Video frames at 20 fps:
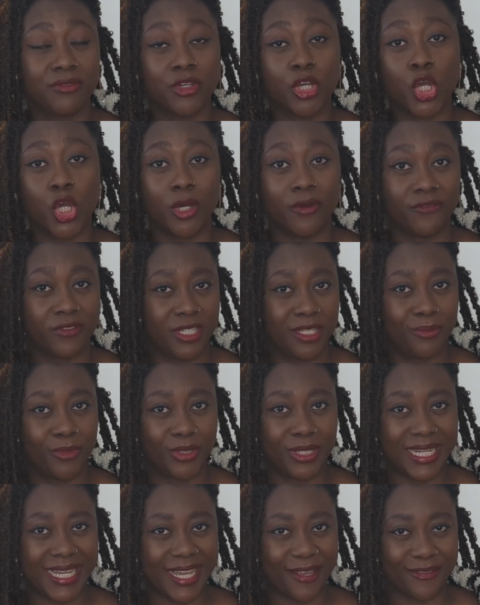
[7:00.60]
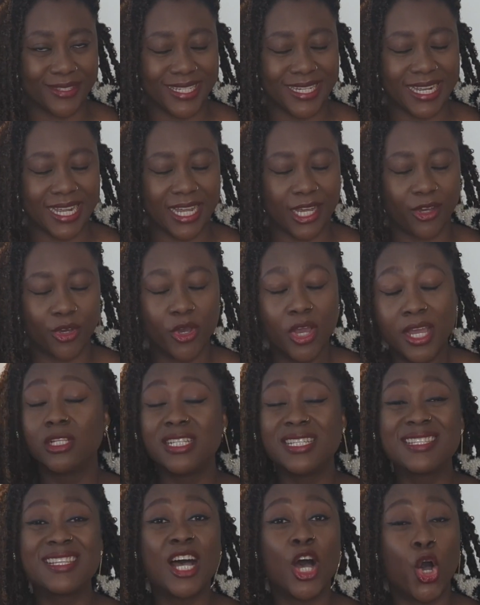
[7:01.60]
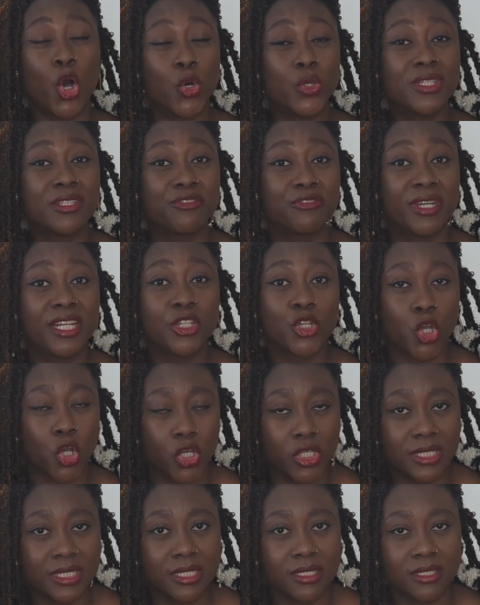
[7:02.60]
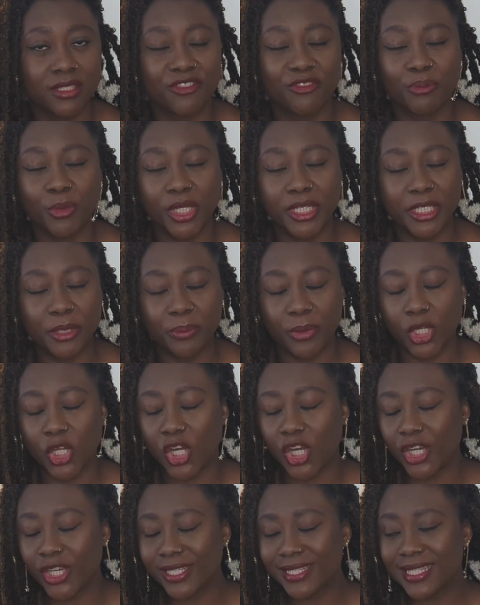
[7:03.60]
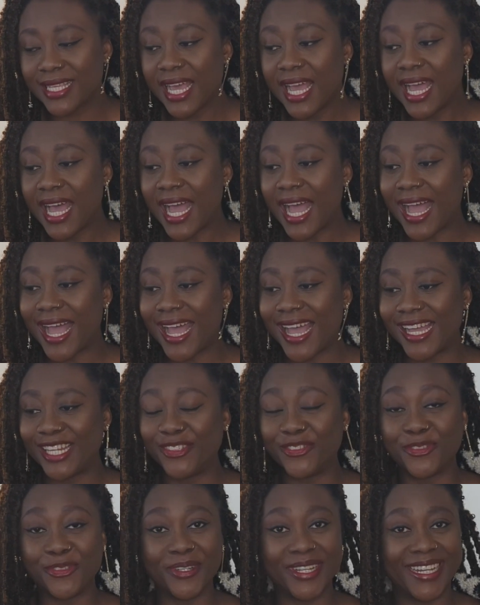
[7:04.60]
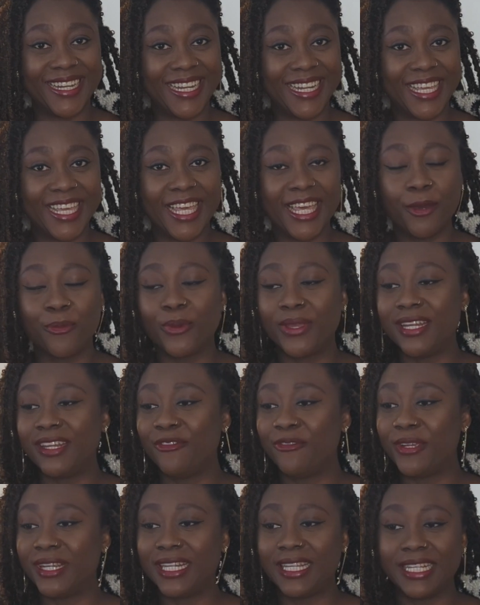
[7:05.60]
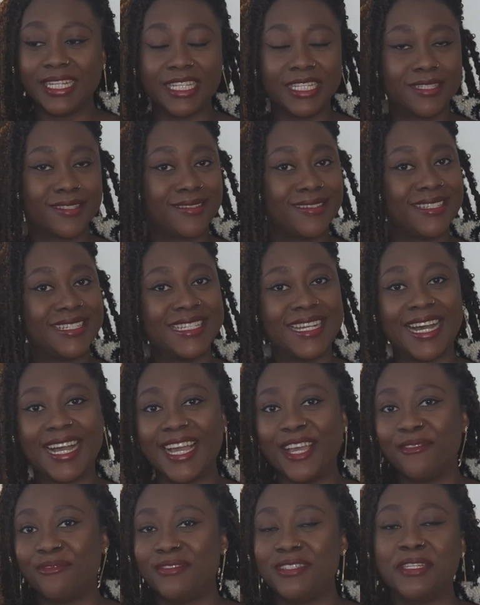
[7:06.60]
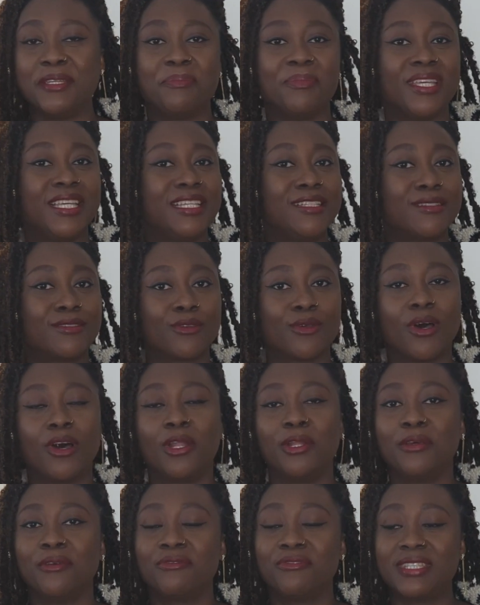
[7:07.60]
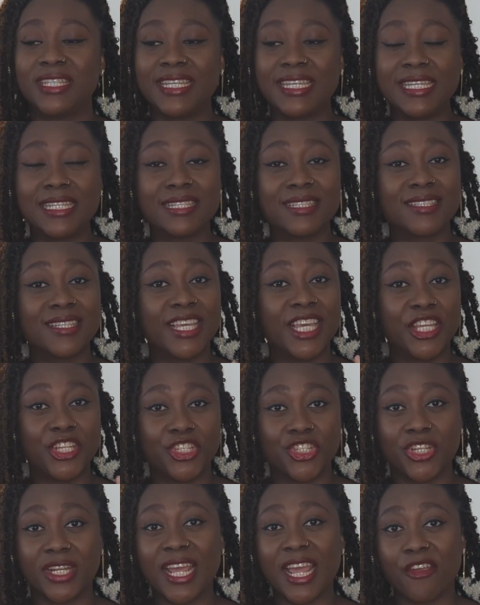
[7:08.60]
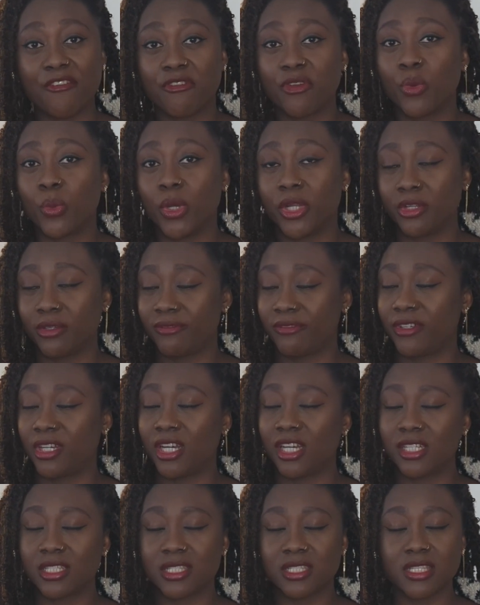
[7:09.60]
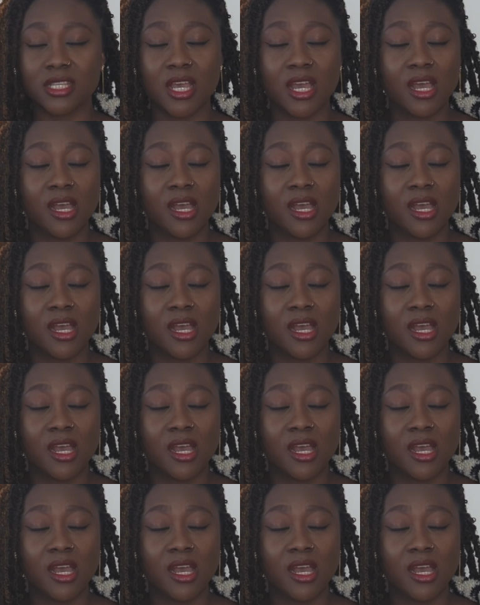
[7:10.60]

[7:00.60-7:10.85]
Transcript: a comfortable lifestyle. These are all different causes of money blocks, and really, we really need to dive deep into all of this, each and every one of us.